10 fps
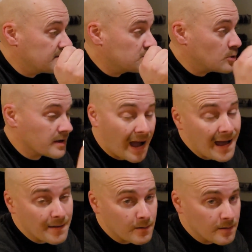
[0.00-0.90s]
to a
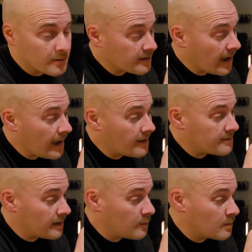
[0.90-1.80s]
coyote or cat,
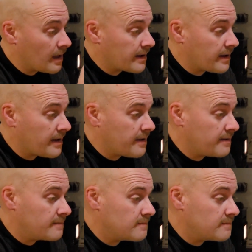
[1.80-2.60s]
they look like a